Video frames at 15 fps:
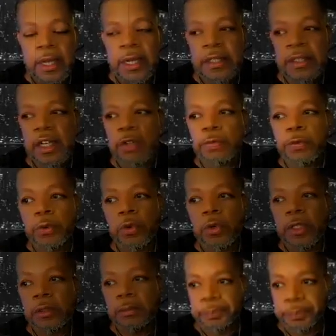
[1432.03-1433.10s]
And
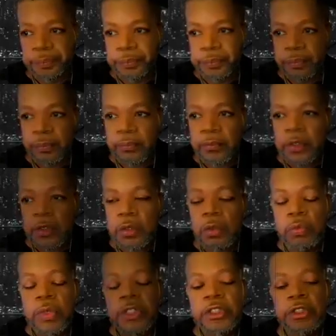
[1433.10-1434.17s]
therefore,
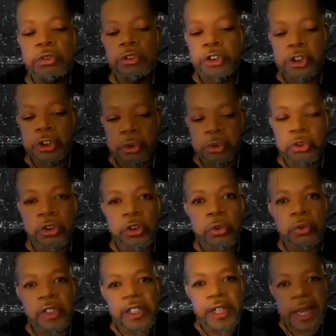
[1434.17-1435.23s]
when you choose
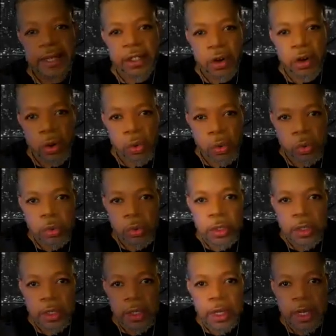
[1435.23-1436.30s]
to let go
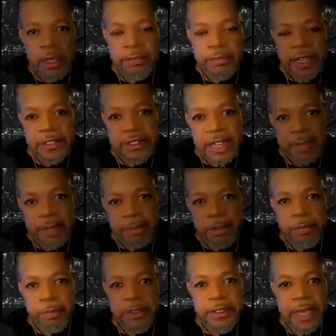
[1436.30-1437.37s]
of that type of
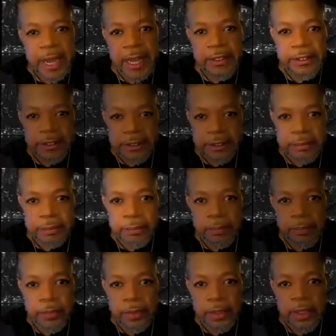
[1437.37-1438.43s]
mentality,
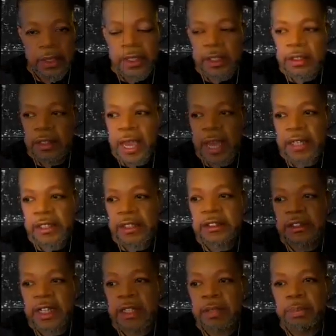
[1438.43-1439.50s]
that
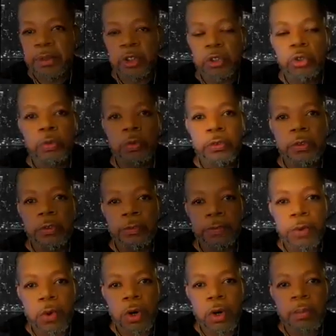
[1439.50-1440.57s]
is a beautiful
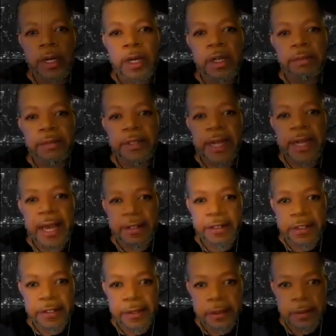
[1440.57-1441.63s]
form of death.